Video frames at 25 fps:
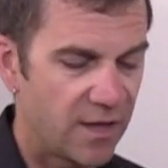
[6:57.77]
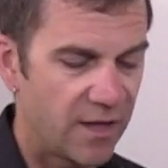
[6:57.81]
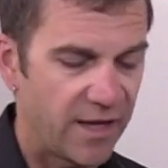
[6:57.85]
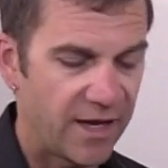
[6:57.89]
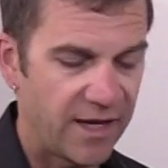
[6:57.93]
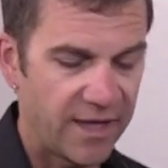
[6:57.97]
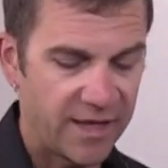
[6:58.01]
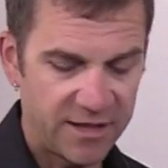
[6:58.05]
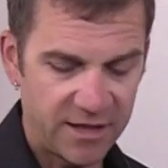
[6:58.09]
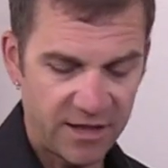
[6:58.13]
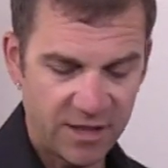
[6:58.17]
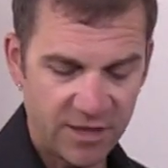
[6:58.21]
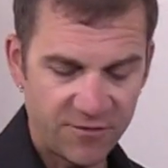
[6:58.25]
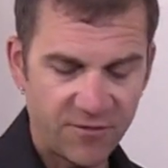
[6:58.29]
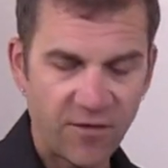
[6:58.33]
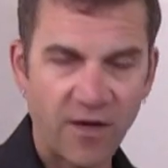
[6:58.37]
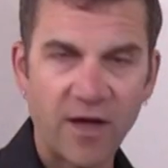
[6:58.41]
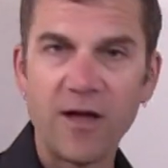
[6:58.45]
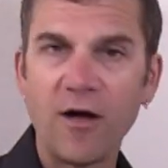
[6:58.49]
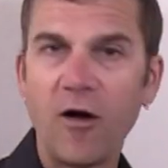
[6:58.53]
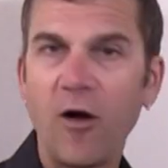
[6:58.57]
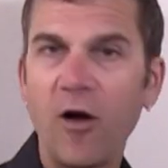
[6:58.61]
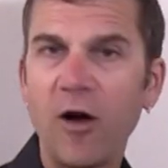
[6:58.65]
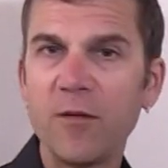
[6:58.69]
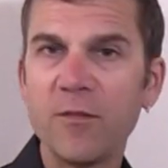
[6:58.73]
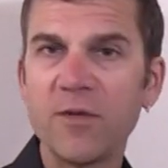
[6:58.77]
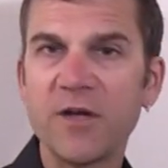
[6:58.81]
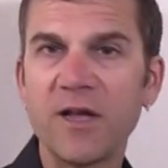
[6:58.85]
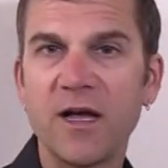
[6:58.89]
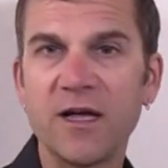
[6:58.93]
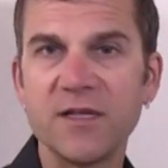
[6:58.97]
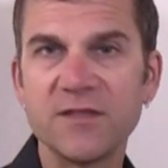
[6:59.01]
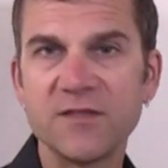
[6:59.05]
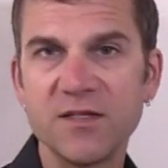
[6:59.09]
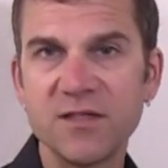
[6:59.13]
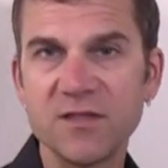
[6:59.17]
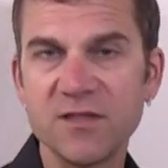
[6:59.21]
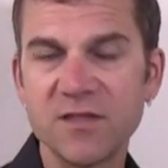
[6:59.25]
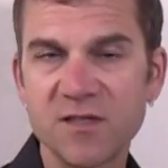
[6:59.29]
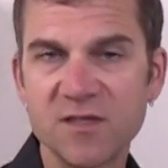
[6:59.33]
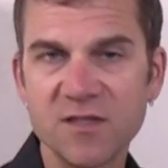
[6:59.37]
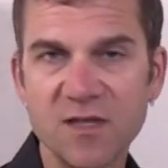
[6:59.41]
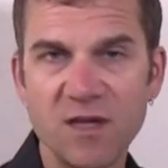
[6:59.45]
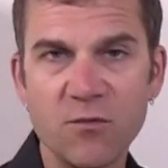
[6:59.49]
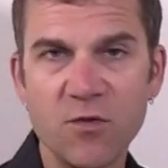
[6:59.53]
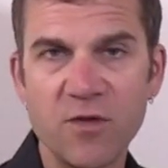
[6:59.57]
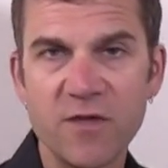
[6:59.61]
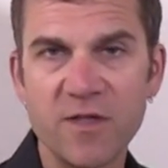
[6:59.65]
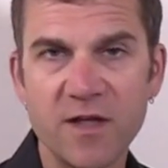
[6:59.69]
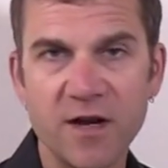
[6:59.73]
And if I harmonize it the same
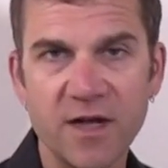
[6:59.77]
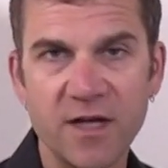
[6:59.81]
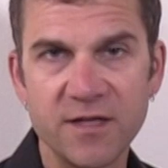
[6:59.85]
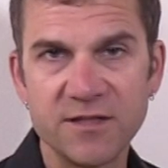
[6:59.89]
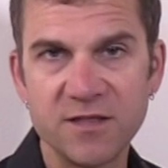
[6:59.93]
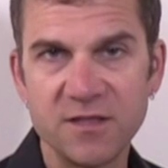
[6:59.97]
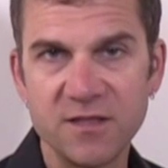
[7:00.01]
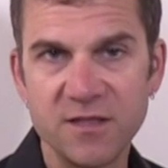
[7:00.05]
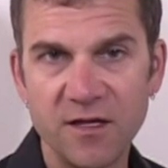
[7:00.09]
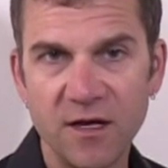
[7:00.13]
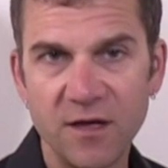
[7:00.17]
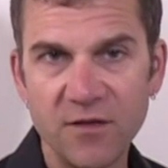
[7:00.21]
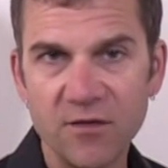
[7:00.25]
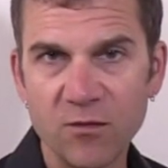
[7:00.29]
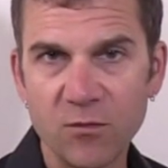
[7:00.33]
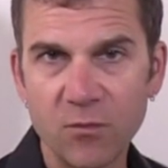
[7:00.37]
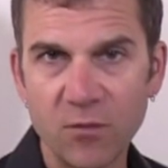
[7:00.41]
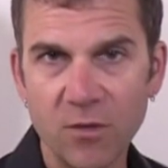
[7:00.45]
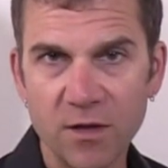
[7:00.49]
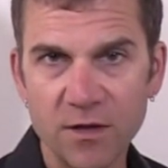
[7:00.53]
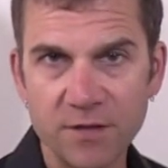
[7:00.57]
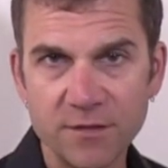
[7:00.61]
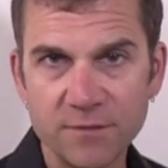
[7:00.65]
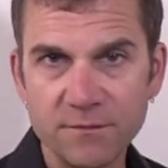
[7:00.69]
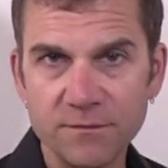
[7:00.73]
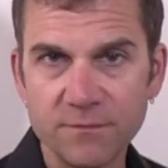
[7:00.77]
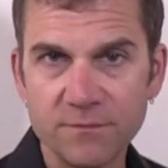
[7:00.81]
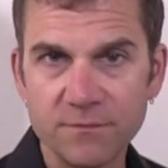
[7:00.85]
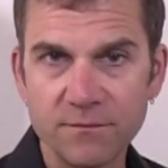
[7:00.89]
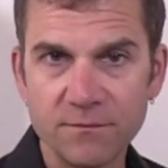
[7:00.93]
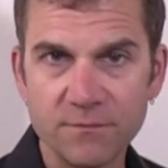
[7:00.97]
way that I did the other one,